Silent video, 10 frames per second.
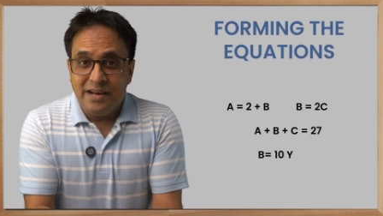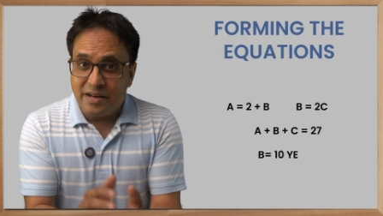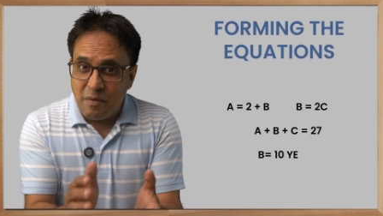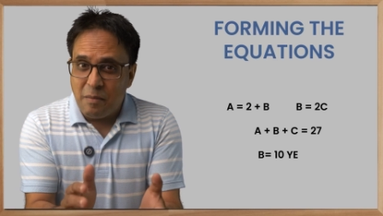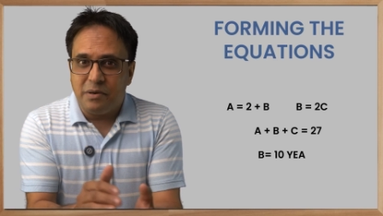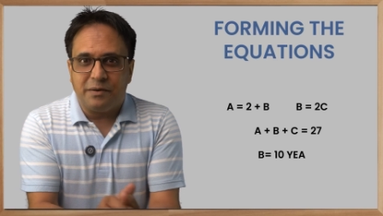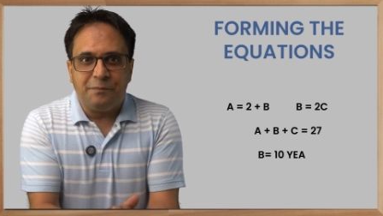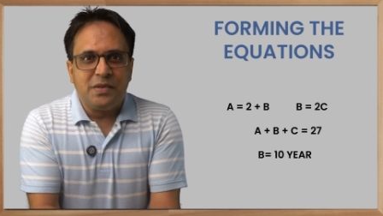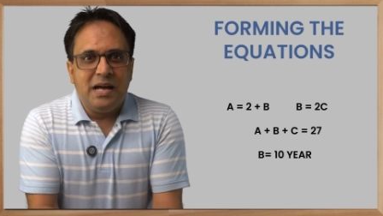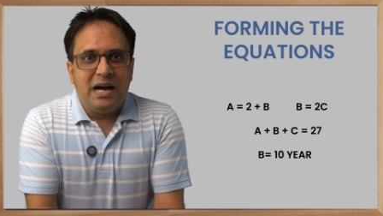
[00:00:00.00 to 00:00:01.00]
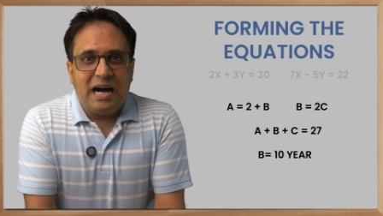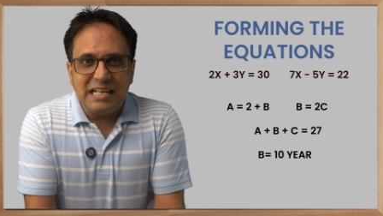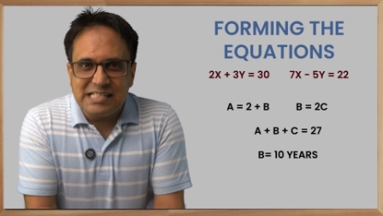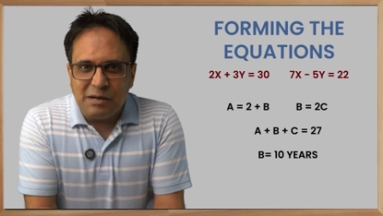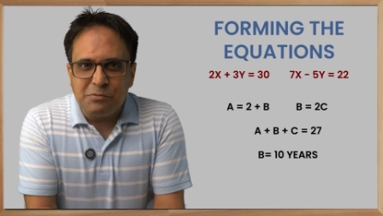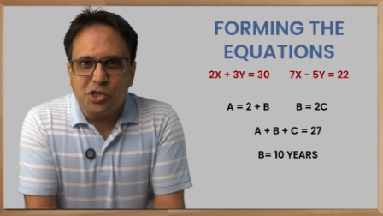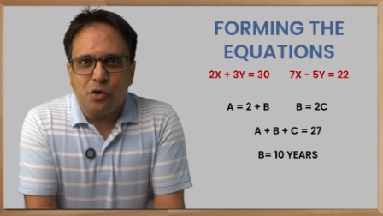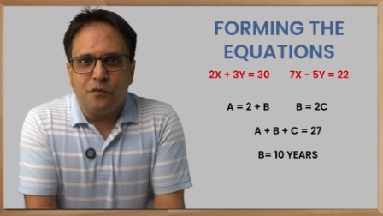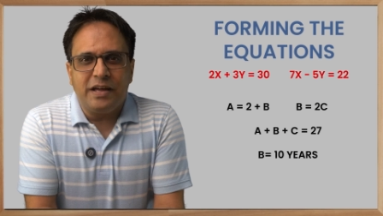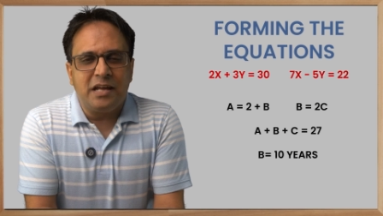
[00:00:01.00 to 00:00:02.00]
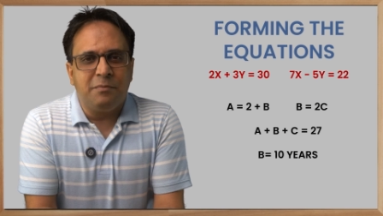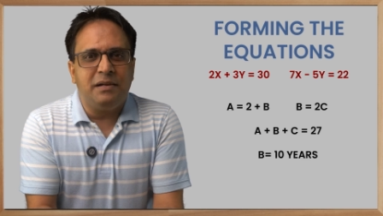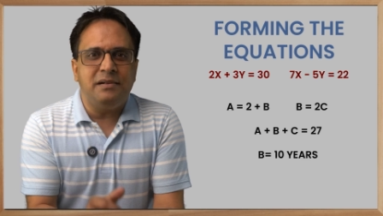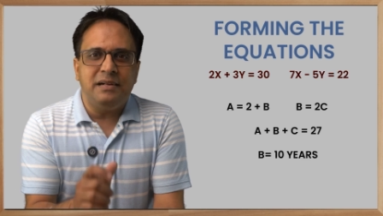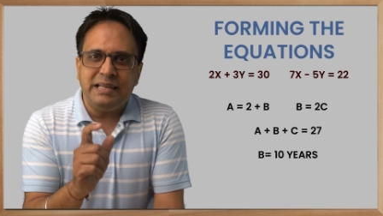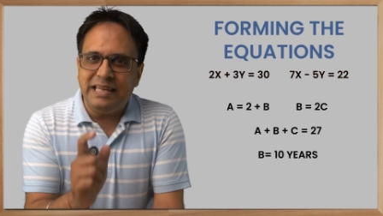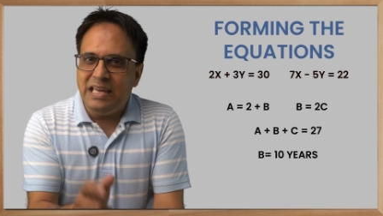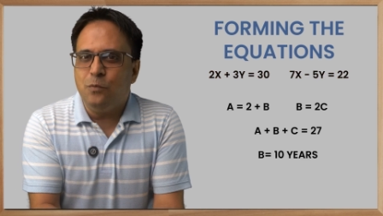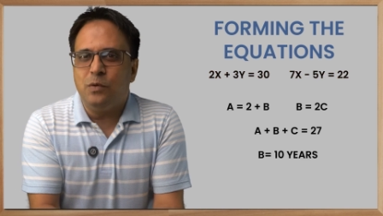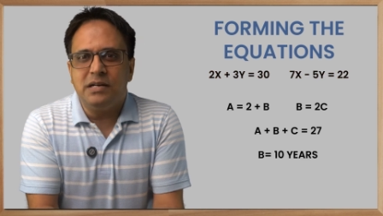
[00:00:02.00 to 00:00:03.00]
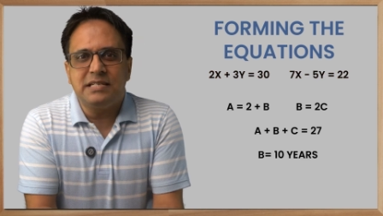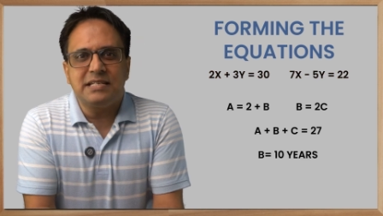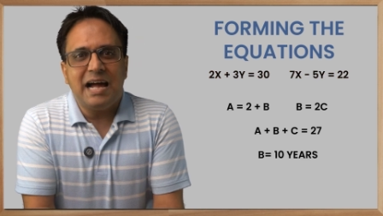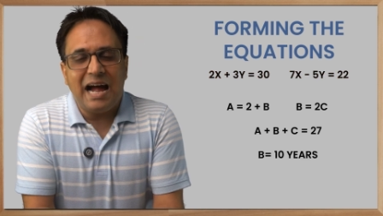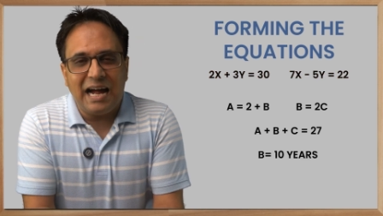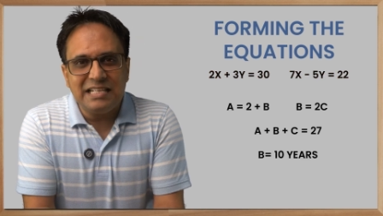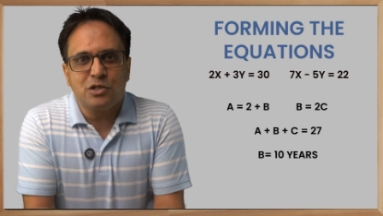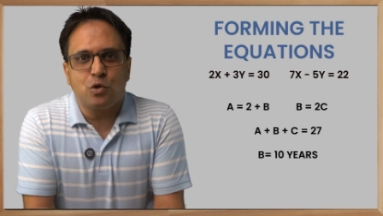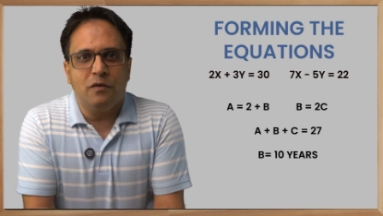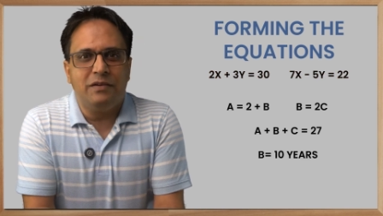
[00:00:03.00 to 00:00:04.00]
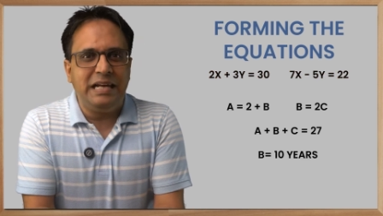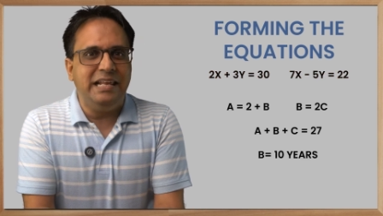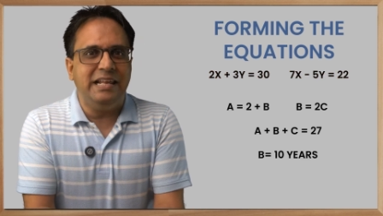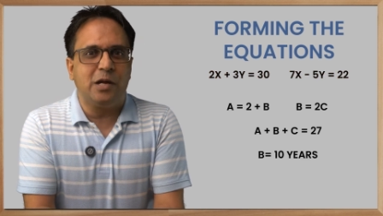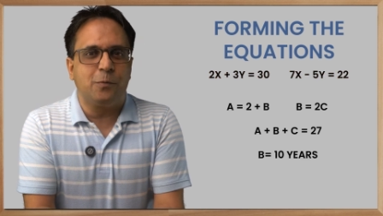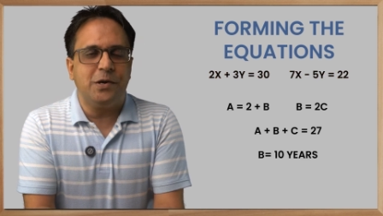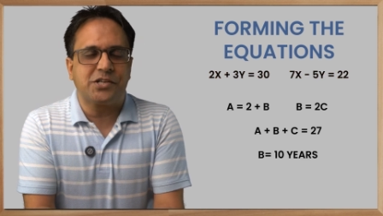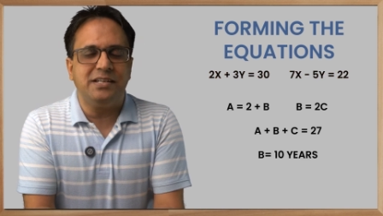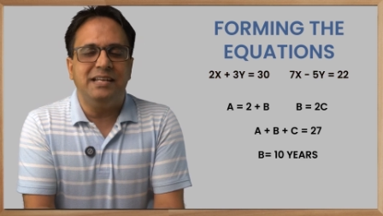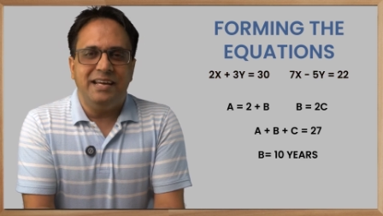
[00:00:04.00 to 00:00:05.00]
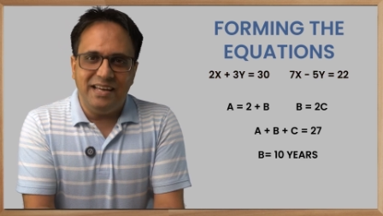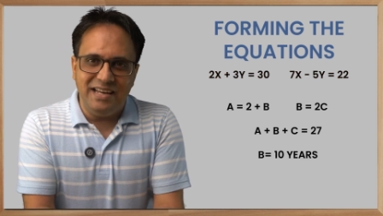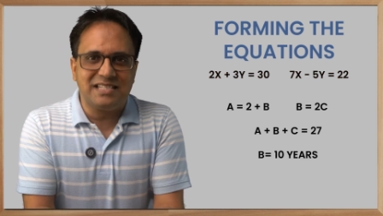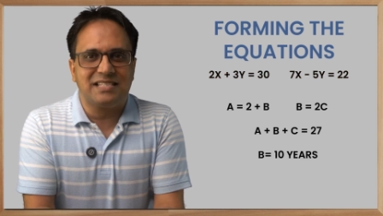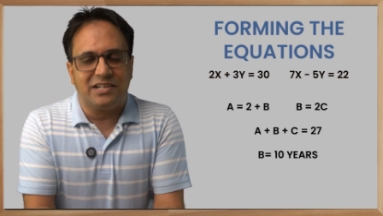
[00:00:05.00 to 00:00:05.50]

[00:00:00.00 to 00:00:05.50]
Remember, assumption of variable keywords and solving linear equation is the